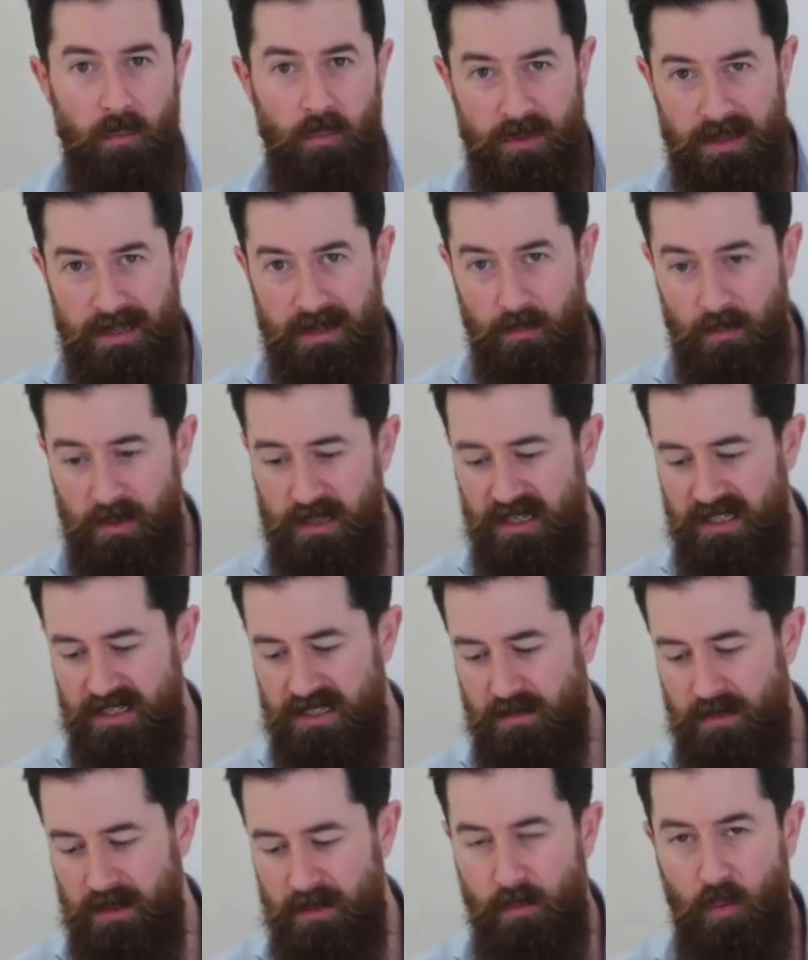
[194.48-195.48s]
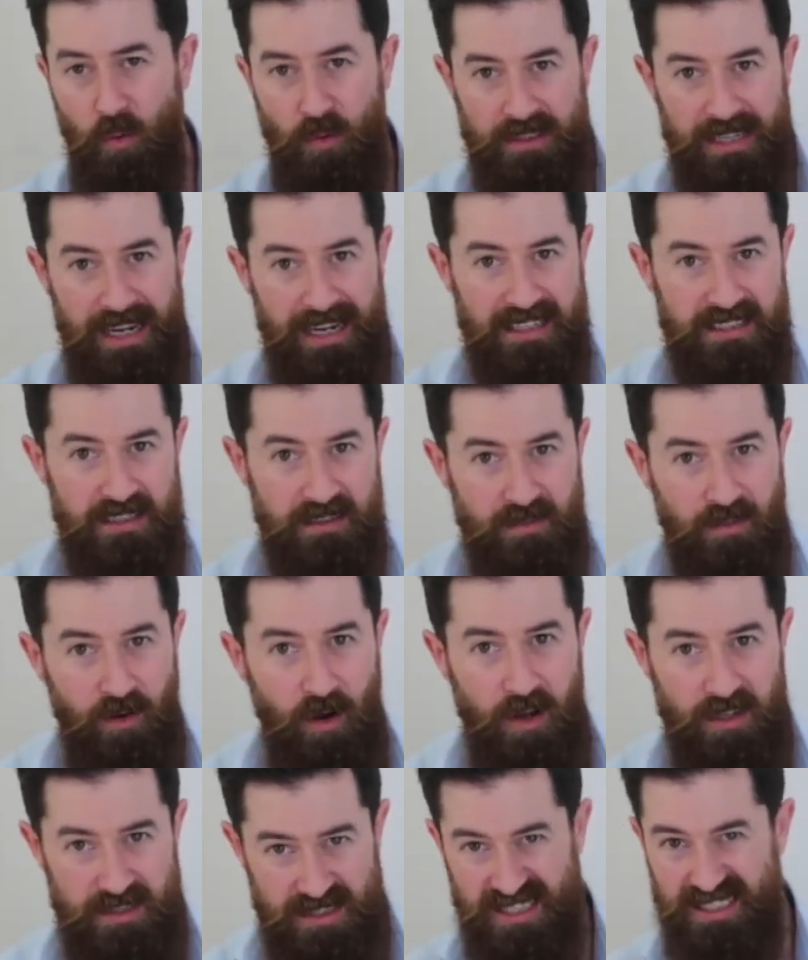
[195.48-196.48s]
We need to be more tax
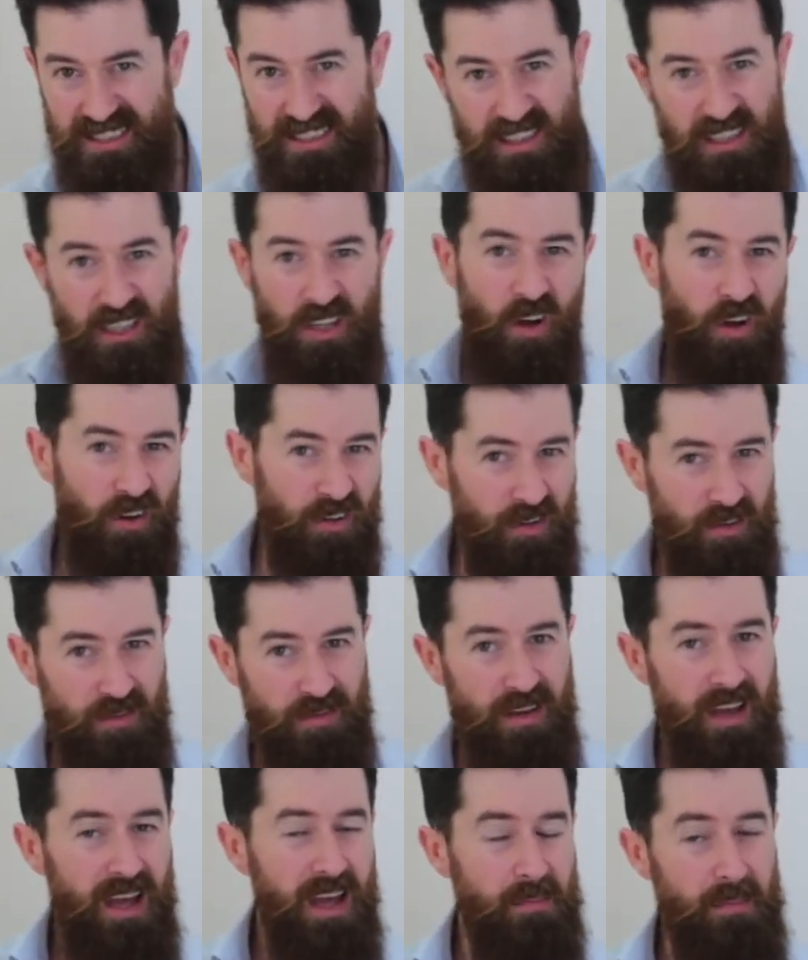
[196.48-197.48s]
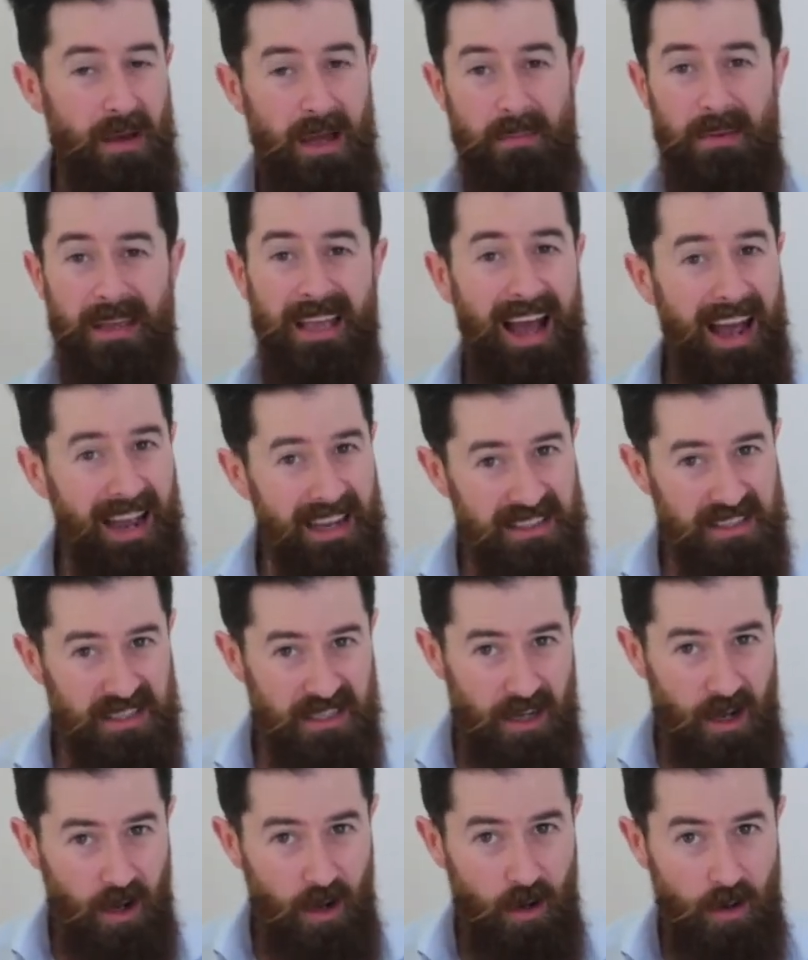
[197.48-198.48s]
advice. There's a lot of maybe
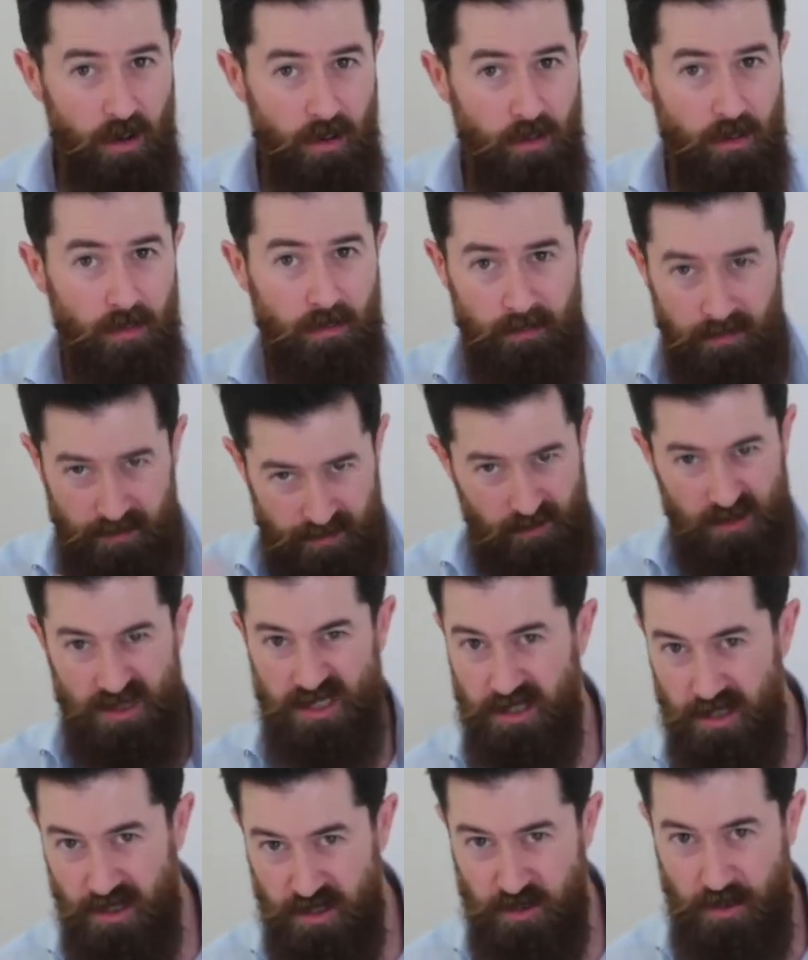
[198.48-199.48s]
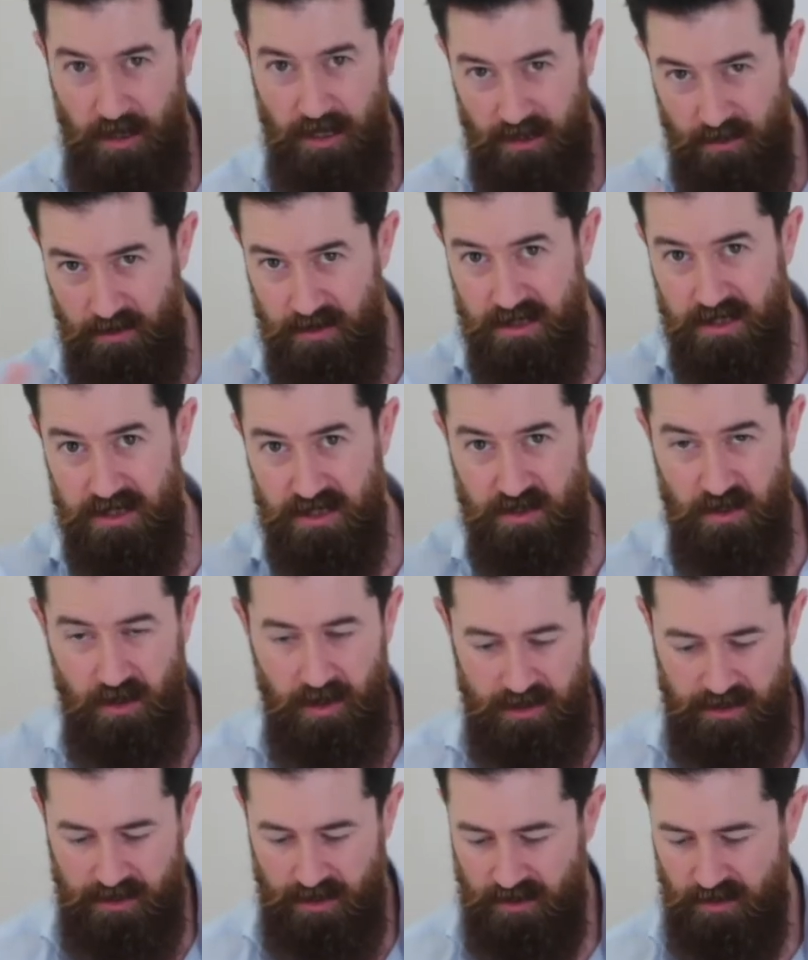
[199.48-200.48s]
ATO, which in Australia is the
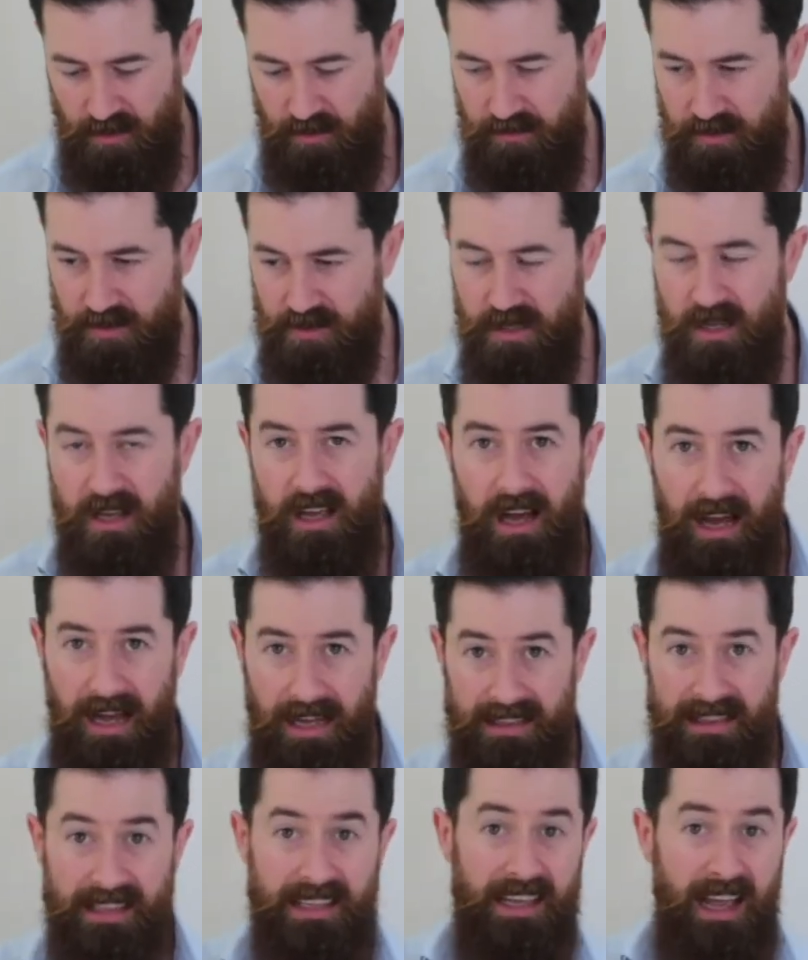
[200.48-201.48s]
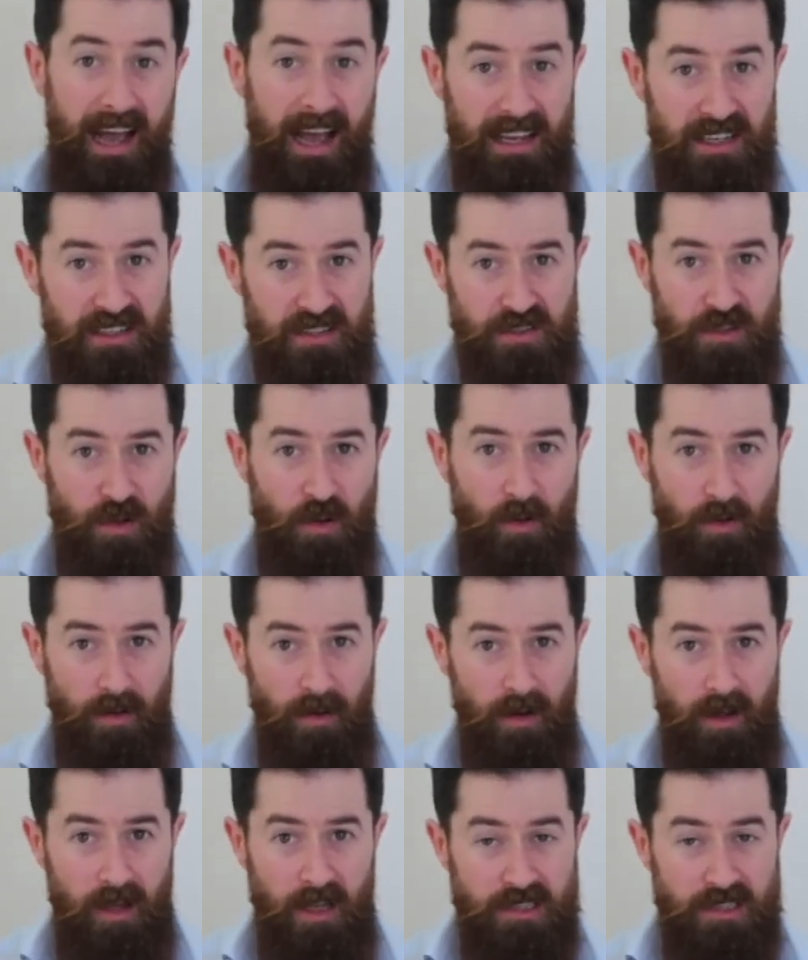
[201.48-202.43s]
Australian Tax Office, a liaison.